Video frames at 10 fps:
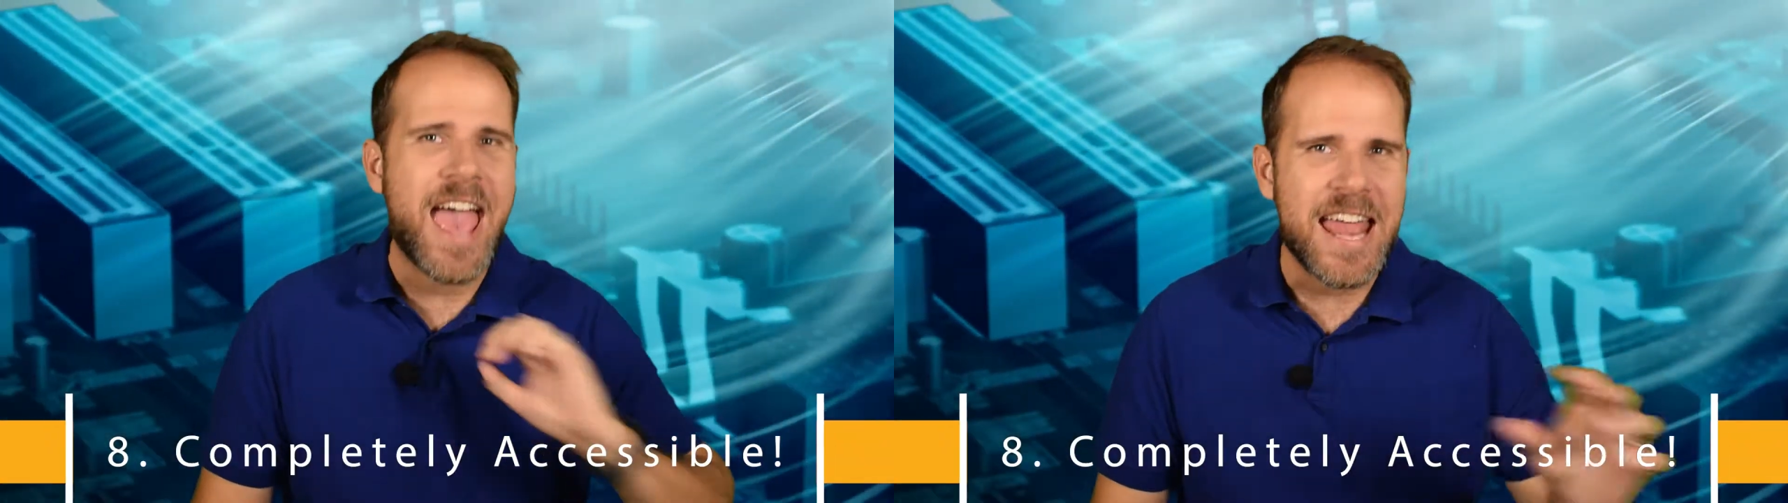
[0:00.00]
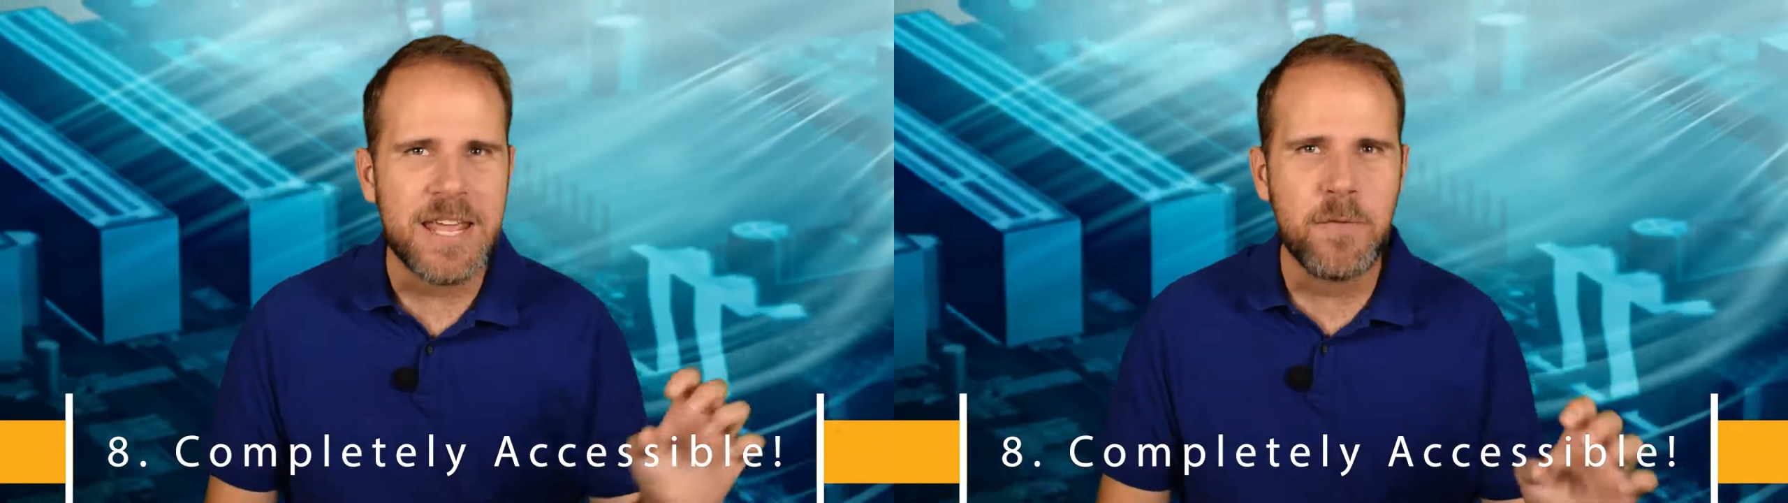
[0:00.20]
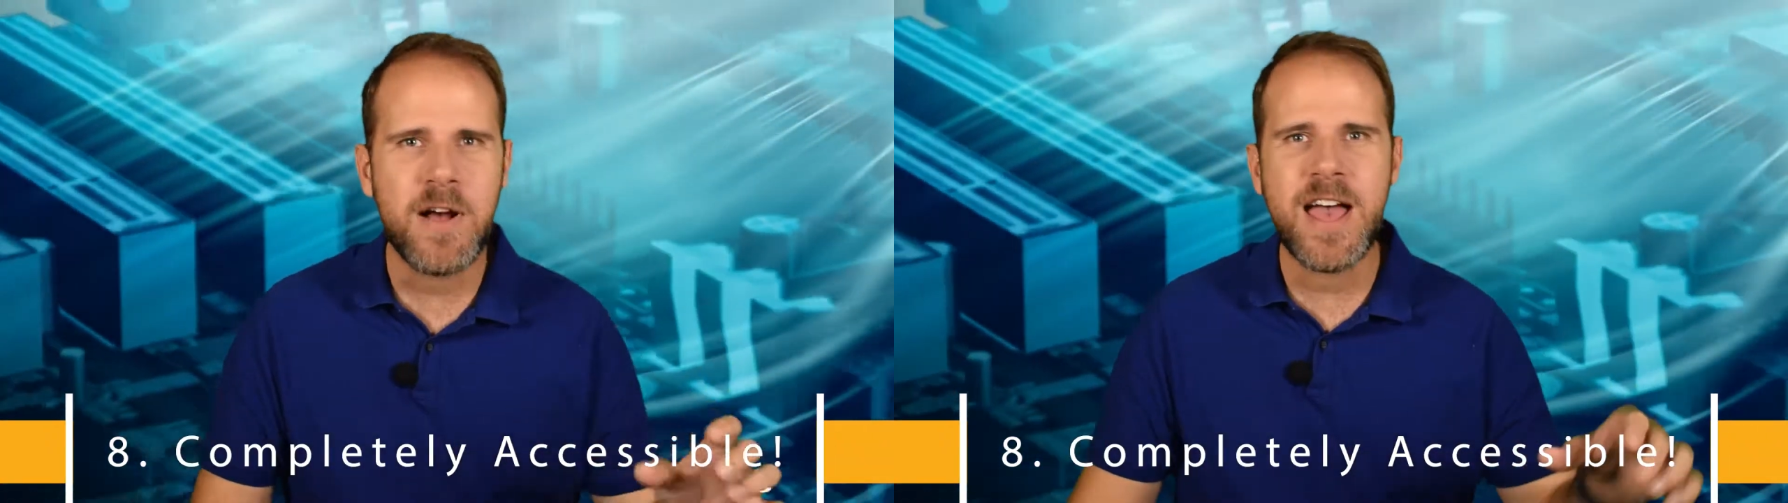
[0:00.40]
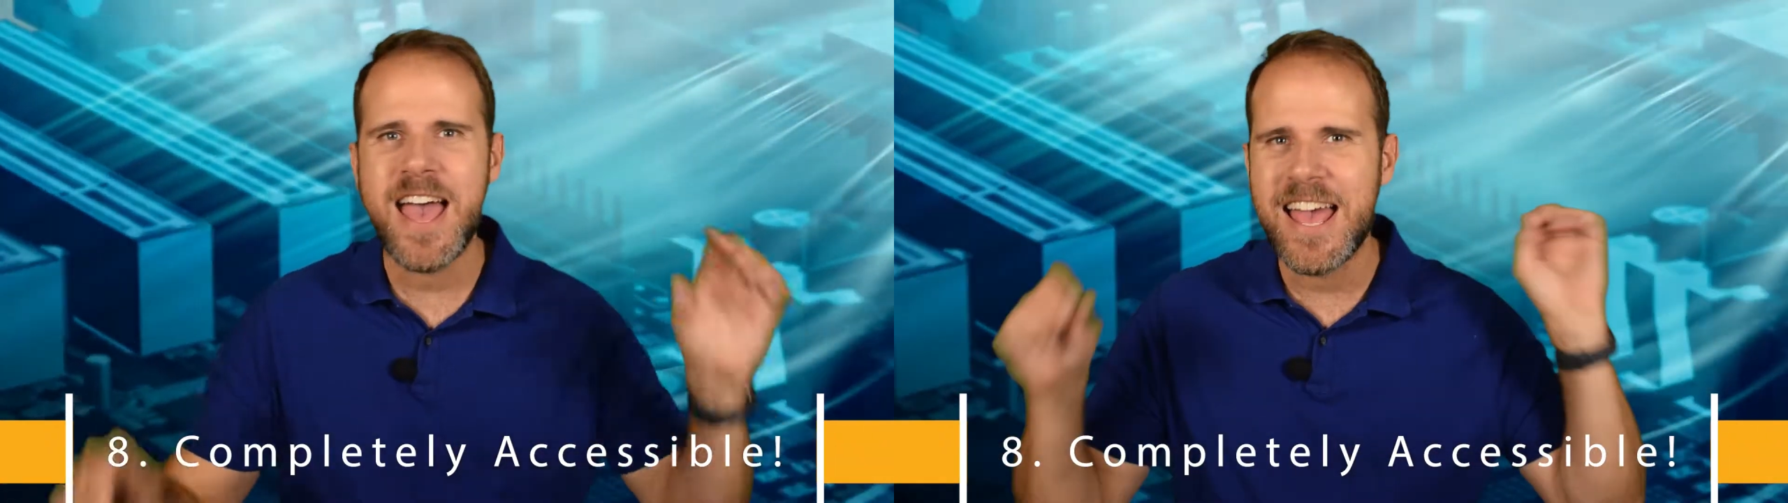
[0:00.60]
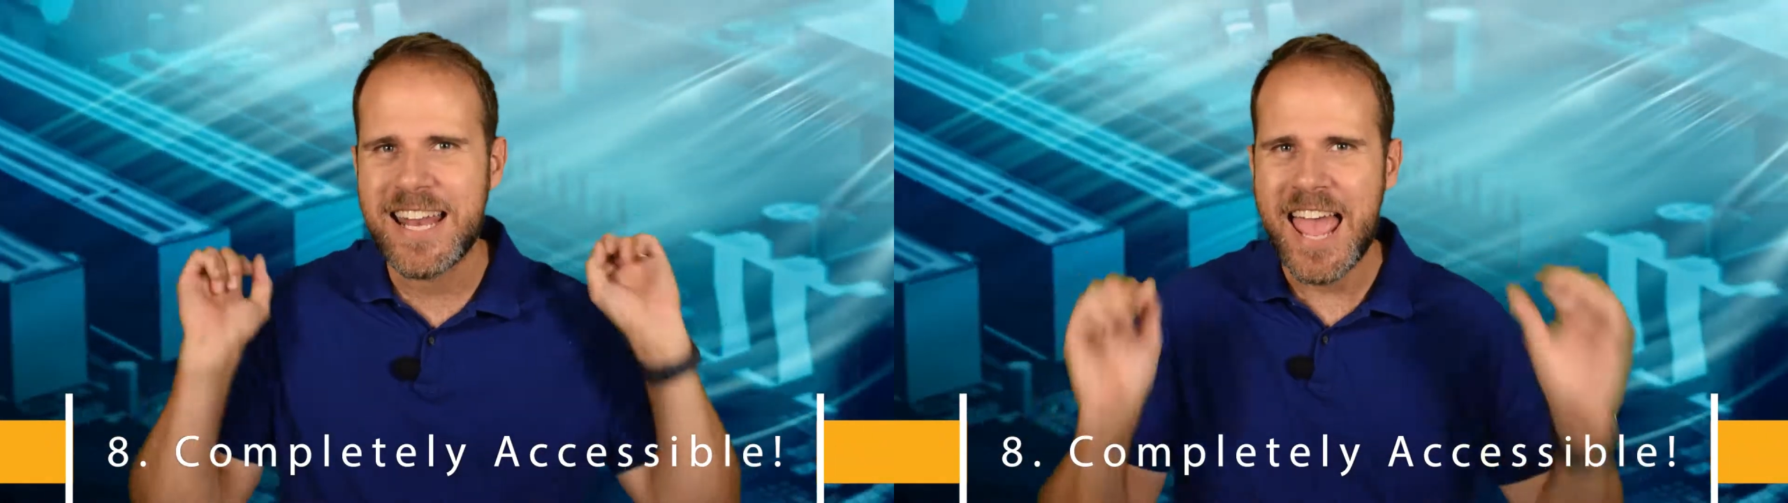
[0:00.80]

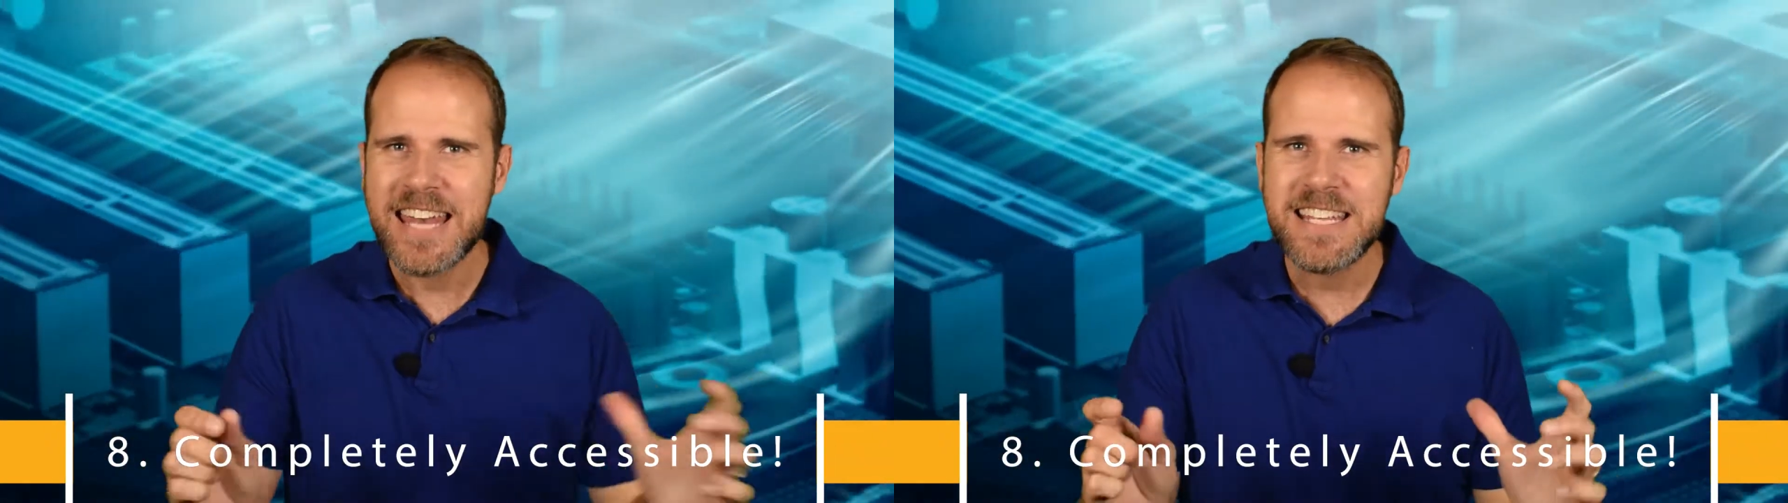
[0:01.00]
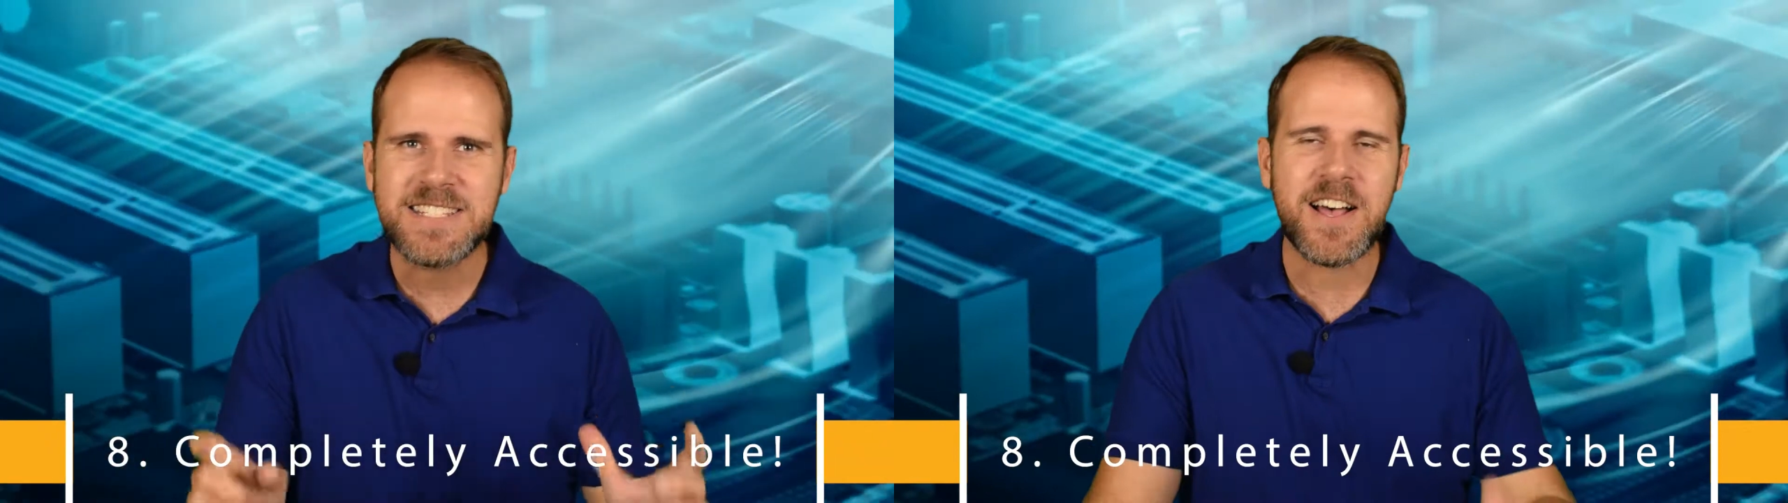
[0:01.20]
anywhere at any